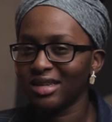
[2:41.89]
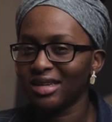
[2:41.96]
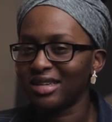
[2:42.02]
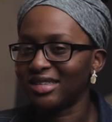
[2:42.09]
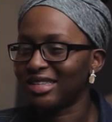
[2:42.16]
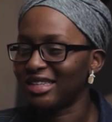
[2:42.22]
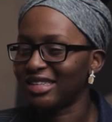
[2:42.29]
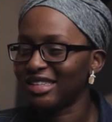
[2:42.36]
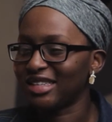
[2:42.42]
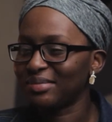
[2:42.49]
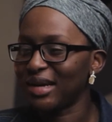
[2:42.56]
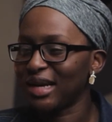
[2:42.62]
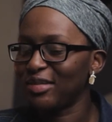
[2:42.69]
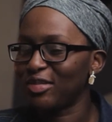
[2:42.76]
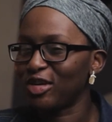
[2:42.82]
because it just
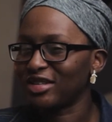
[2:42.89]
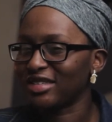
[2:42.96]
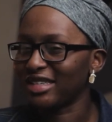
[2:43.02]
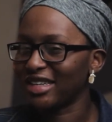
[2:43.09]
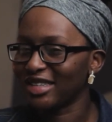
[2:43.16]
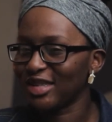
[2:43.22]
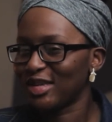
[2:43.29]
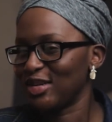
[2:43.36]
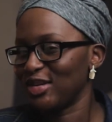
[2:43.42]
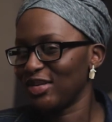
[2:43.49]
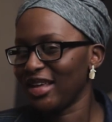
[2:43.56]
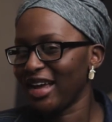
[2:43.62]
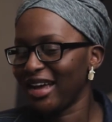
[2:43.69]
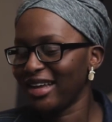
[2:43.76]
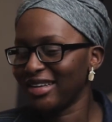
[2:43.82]
made more sense to
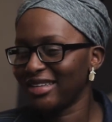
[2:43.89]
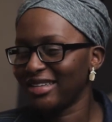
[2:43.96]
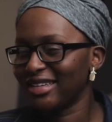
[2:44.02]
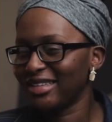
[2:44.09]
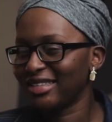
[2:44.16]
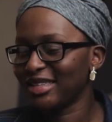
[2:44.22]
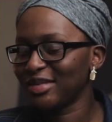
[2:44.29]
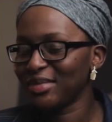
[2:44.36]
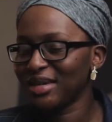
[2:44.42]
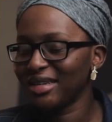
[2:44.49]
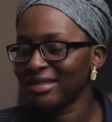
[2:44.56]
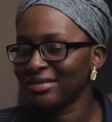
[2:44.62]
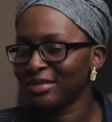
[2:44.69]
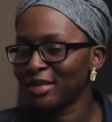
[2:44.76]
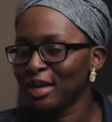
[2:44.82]
do that to
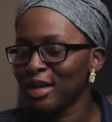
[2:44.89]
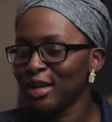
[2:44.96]
me.